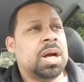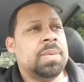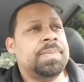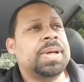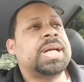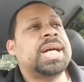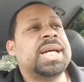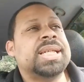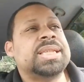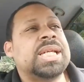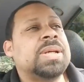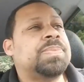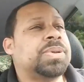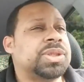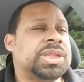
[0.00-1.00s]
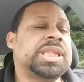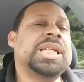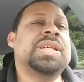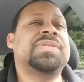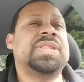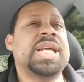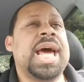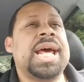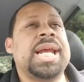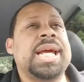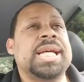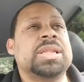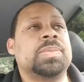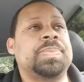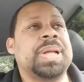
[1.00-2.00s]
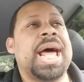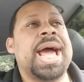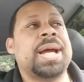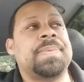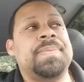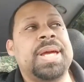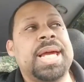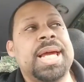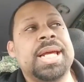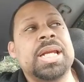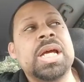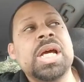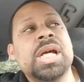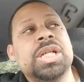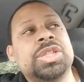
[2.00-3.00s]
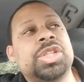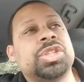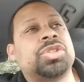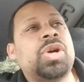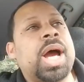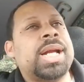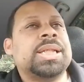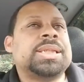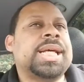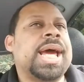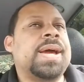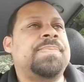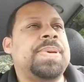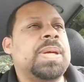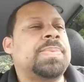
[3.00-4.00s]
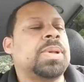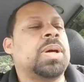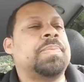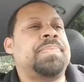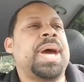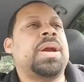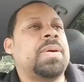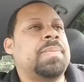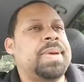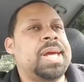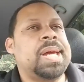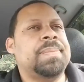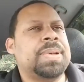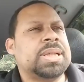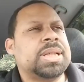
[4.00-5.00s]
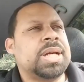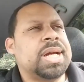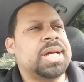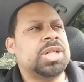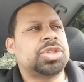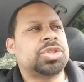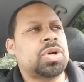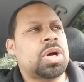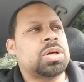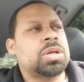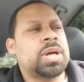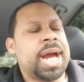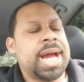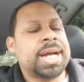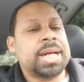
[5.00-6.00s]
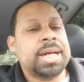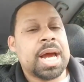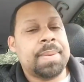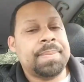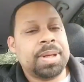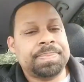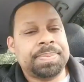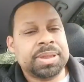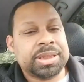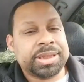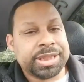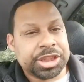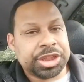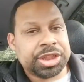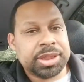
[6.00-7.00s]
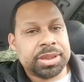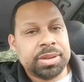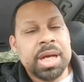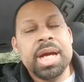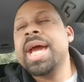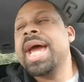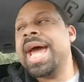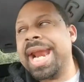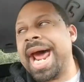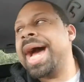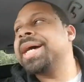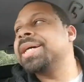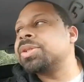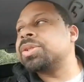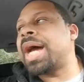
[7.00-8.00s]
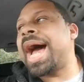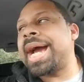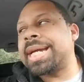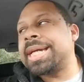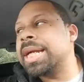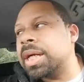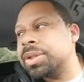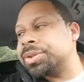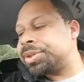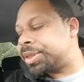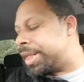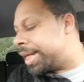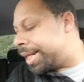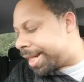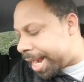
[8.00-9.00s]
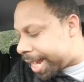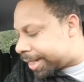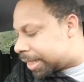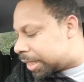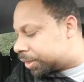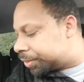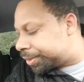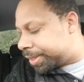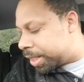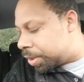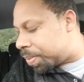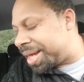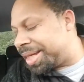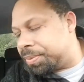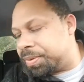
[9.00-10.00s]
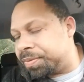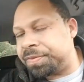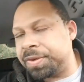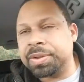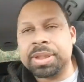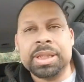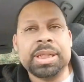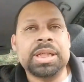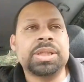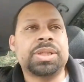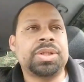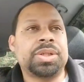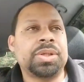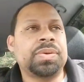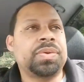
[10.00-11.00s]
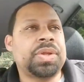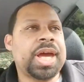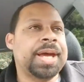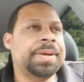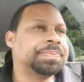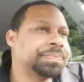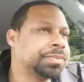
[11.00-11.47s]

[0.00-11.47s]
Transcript: Because he perceives that as black men just trying to say people are better men because they're in a stronger economic position. And I can understand that. I can understand why he would feel the need to do that.